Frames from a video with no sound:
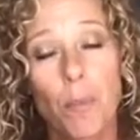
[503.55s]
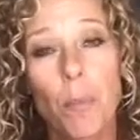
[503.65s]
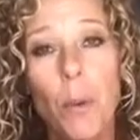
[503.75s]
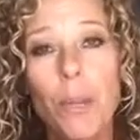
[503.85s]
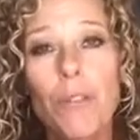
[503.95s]

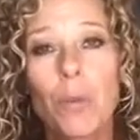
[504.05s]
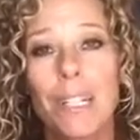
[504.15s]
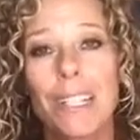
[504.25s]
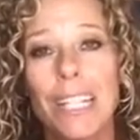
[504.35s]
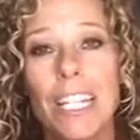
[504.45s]
but we
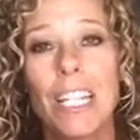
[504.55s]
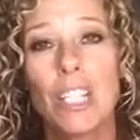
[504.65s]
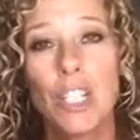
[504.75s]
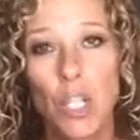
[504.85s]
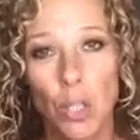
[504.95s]
really
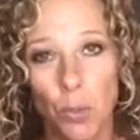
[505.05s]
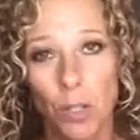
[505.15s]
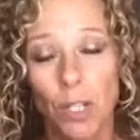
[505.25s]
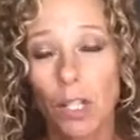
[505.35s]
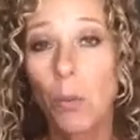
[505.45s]
do.
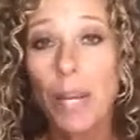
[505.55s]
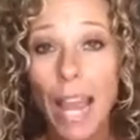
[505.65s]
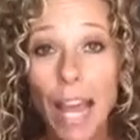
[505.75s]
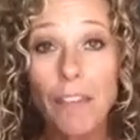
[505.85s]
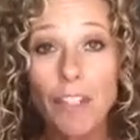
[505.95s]
We
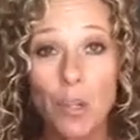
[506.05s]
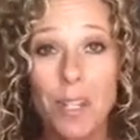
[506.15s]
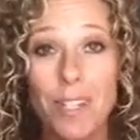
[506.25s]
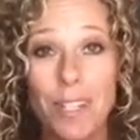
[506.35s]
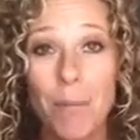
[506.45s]
have a
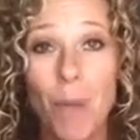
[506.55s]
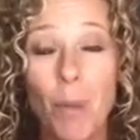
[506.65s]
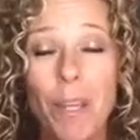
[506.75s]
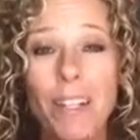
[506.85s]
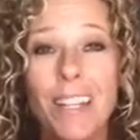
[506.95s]
choice in the
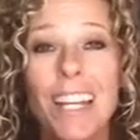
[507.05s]
moment.